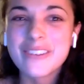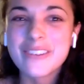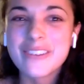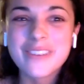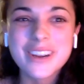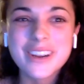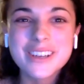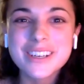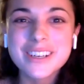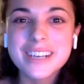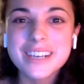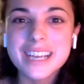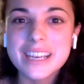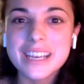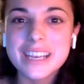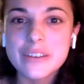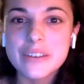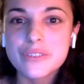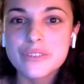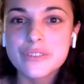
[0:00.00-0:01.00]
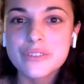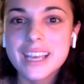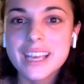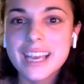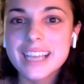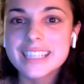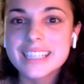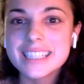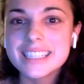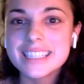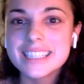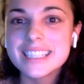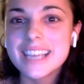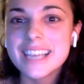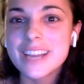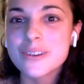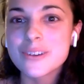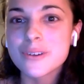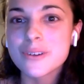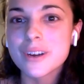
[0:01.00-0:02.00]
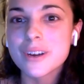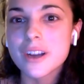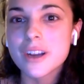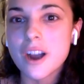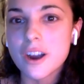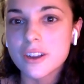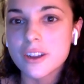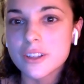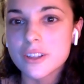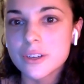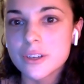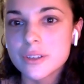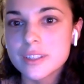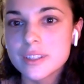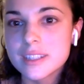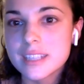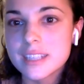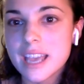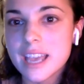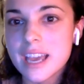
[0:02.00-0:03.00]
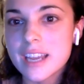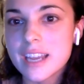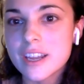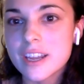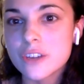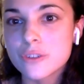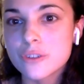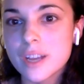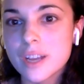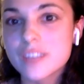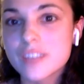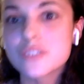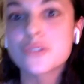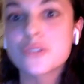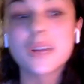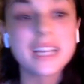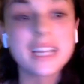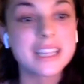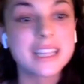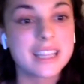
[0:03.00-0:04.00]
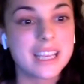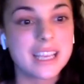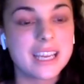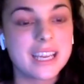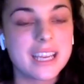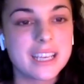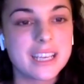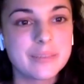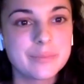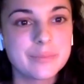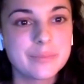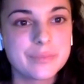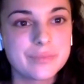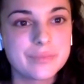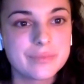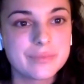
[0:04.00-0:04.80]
wonder if Aditi and or Carlos can address translating.